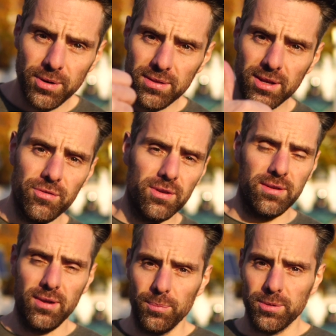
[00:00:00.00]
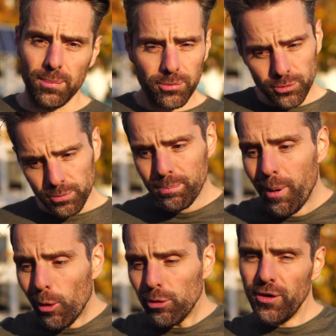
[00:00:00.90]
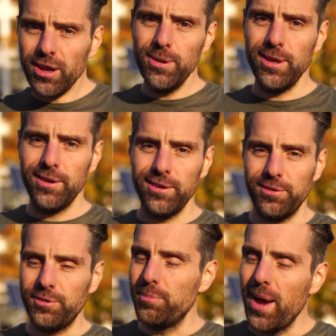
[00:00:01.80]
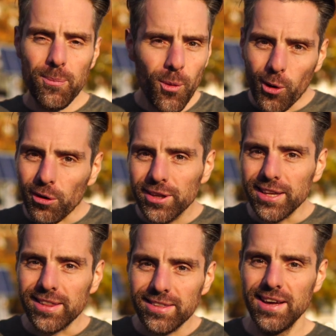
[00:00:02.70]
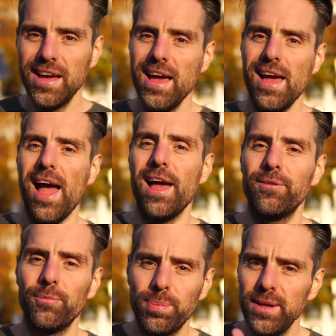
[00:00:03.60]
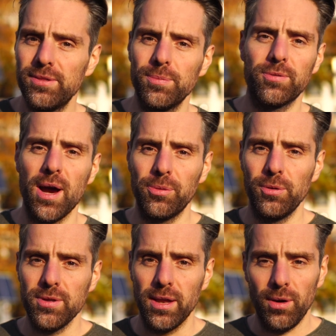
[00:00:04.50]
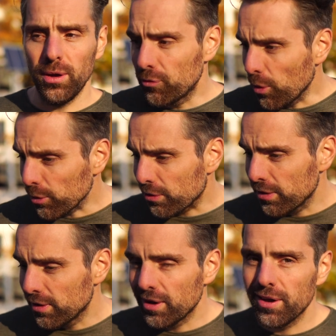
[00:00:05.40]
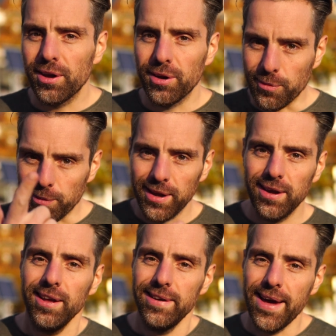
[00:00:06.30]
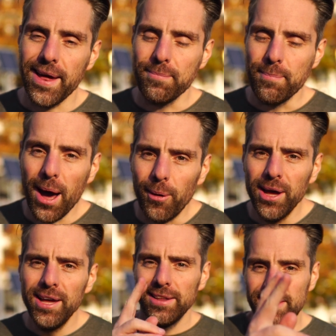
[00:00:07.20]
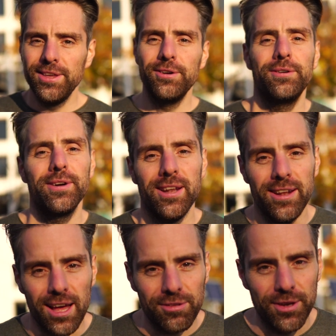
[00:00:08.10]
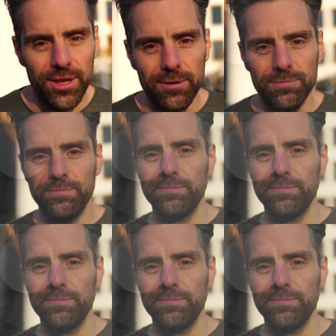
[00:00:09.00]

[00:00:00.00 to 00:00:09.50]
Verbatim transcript: please give it a thumbs up to motivate me to make more of these. And please subscribe to the channel. And of course, ring that bell. See you in the next video.